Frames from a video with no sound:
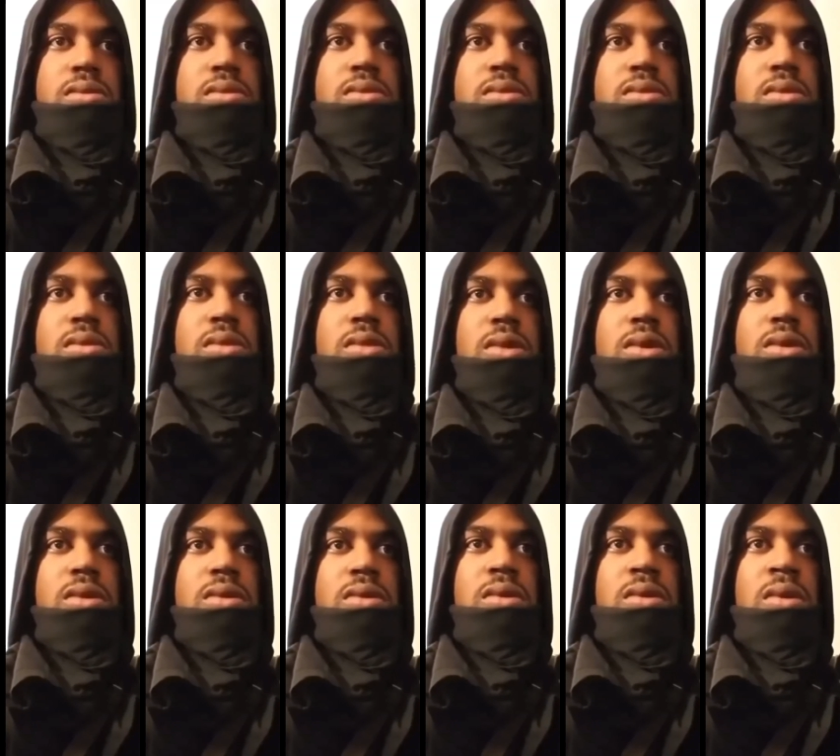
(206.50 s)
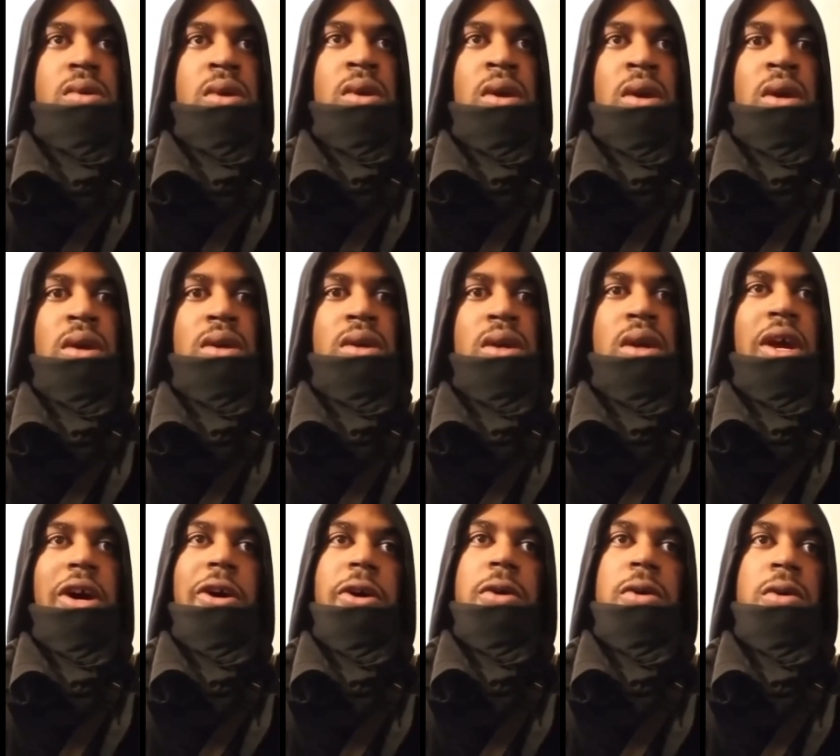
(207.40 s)
Please set me free.
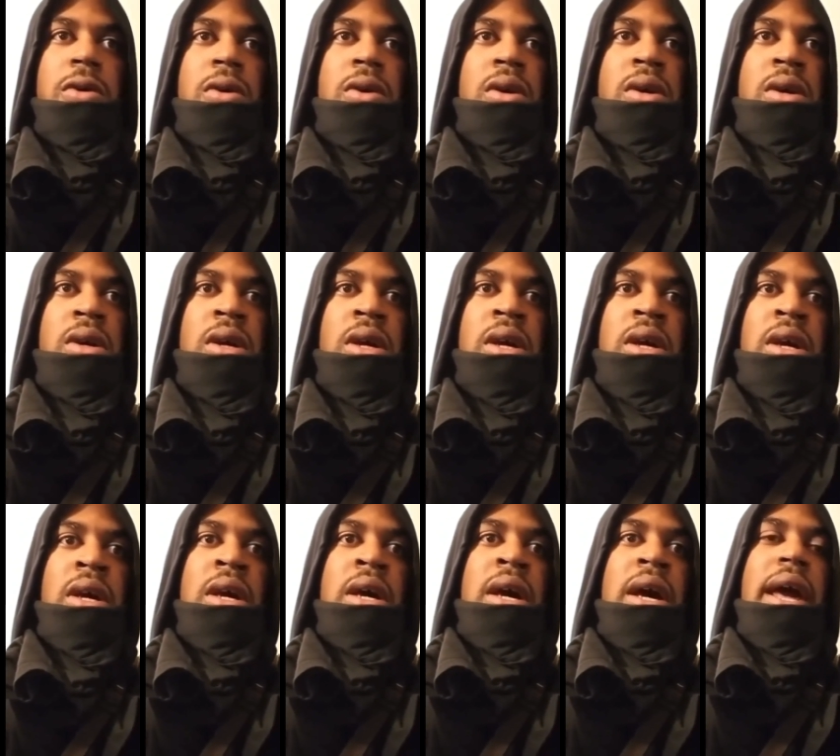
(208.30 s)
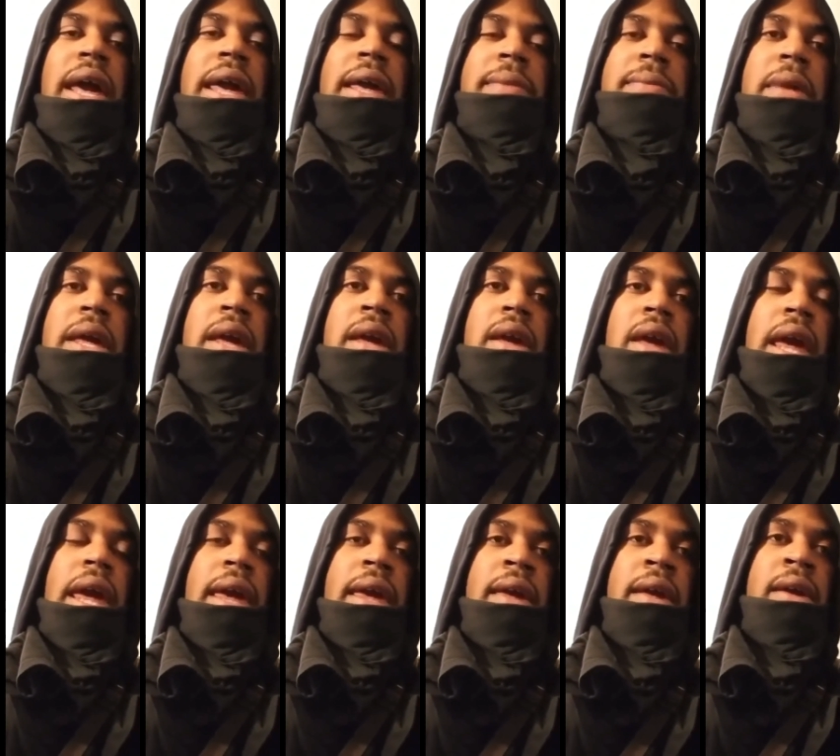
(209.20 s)
Yo. Hey,
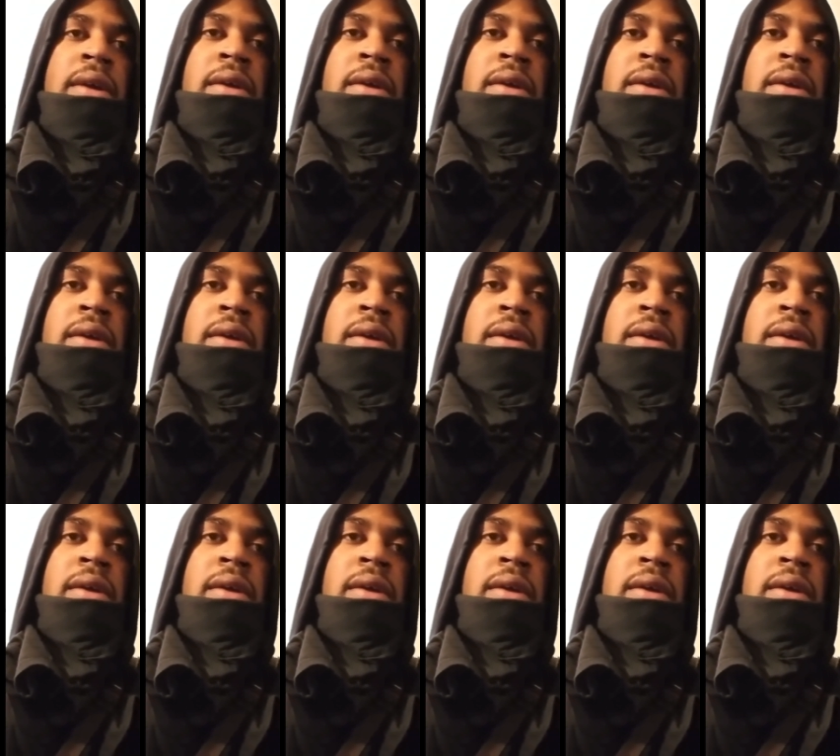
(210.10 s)
man.